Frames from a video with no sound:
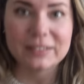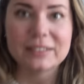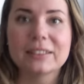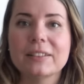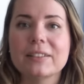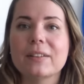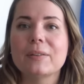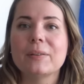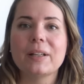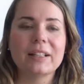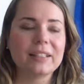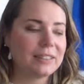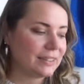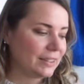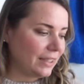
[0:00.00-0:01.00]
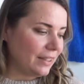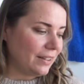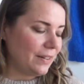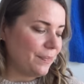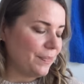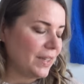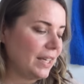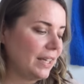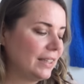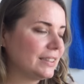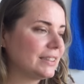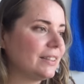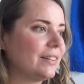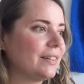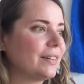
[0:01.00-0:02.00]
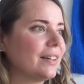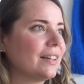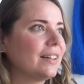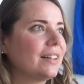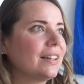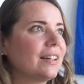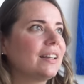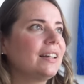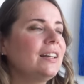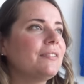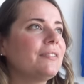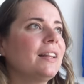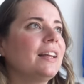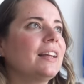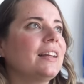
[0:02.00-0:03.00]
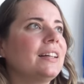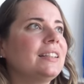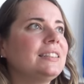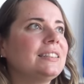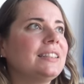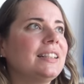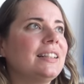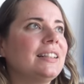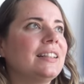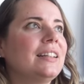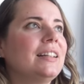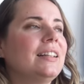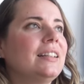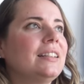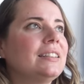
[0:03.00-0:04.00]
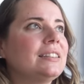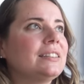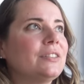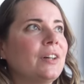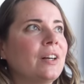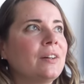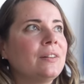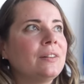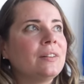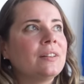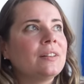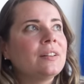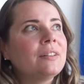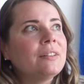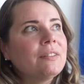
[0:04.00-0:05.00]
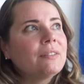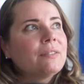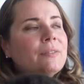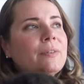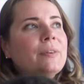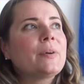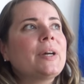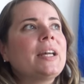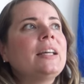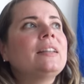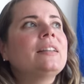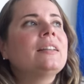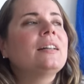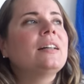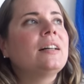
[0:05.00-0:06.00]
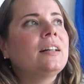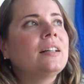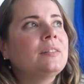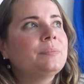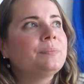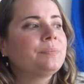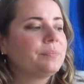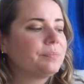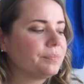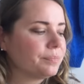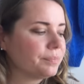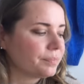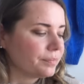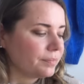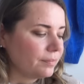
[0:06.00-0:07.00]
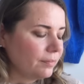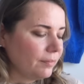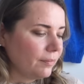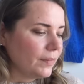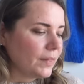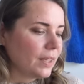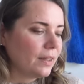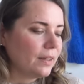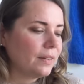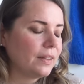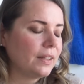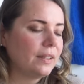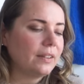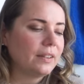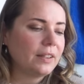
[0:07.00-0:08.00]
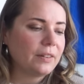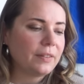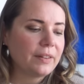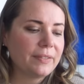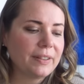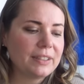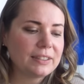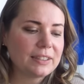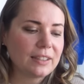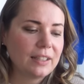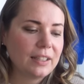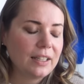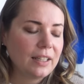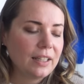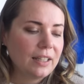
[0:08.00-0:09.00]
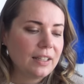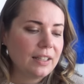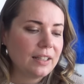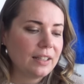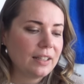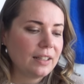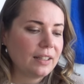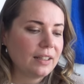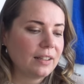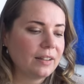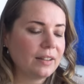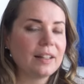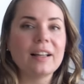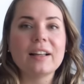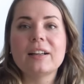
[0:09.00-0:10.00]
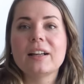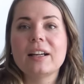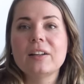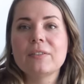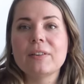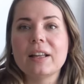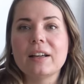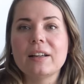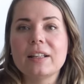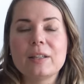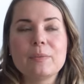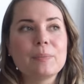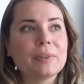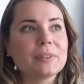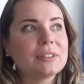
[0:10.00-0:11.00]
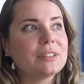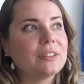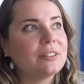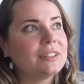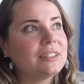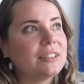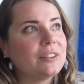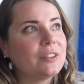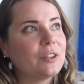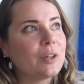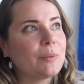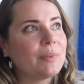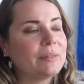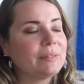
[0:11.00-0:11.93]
So Luna is here. So kind of like I still struggle with, I don't know if it's kind of like an imposter syndrome.